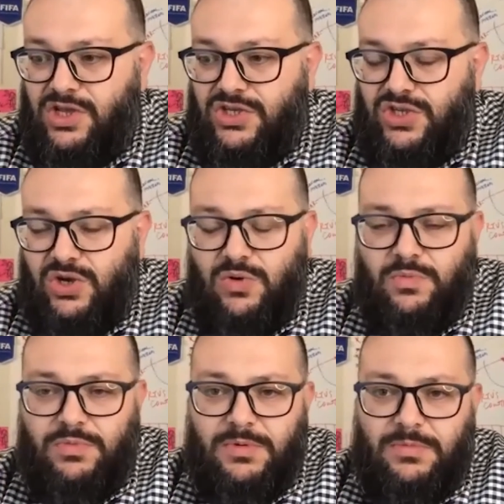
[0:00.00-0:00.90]

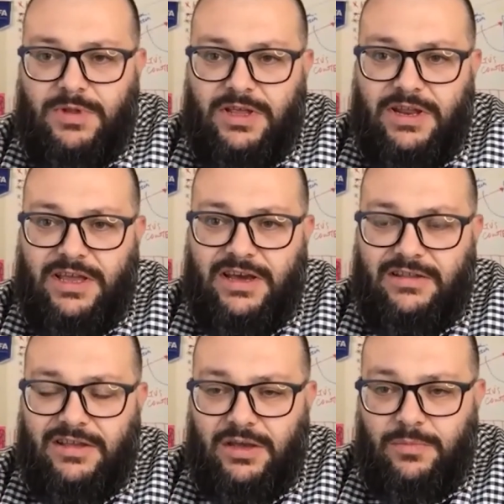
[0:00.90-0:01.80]
So
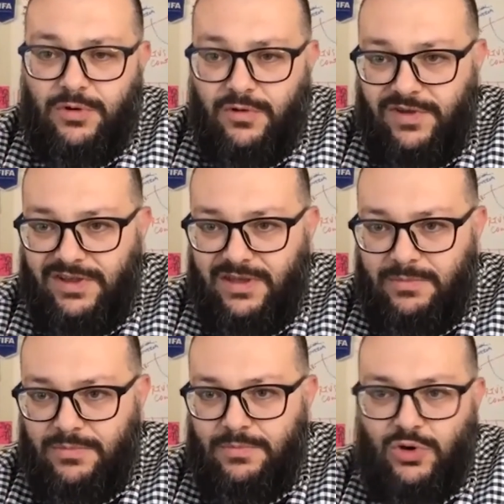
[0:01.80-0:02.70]
regarding improving the
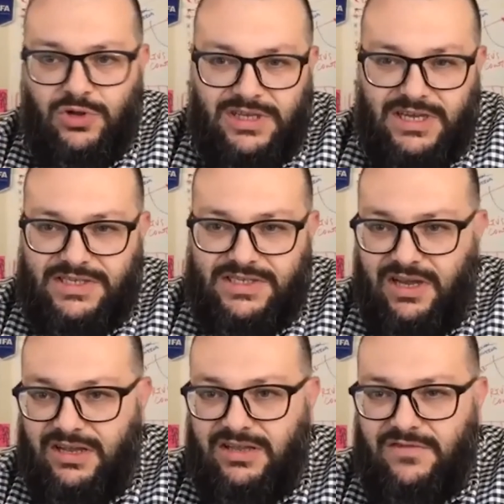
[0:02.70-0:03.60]
broadcast
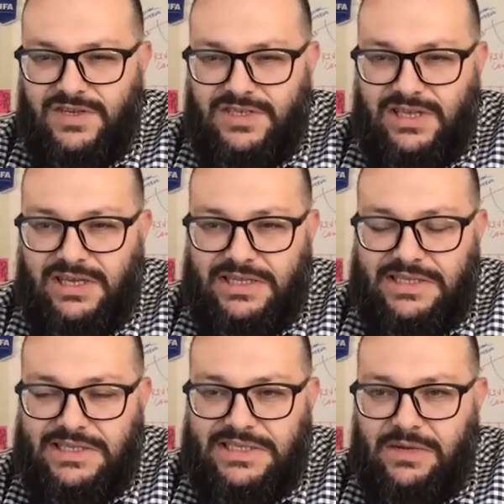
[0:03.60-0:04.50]
side, investing
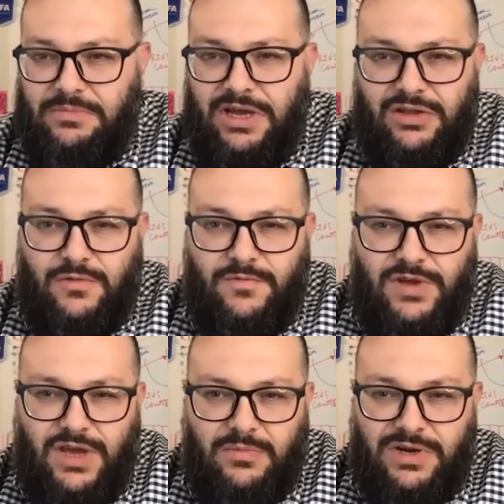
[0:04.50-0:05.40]
in some kind of
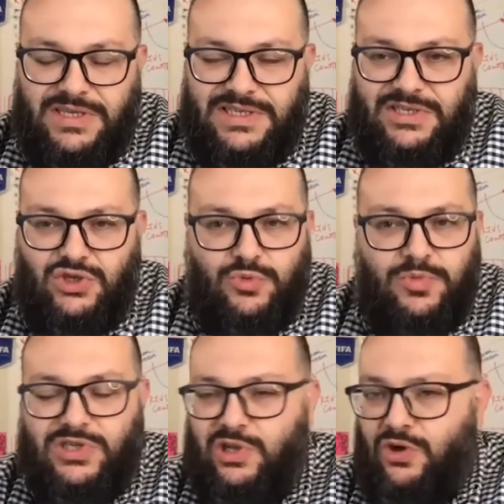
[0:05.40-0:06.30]
cameras,
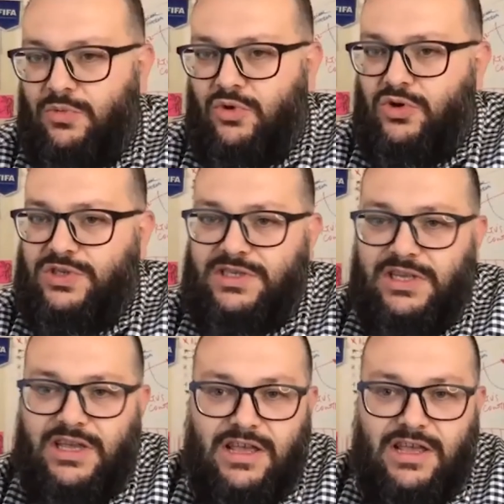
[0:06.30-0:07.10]
super slow-mos,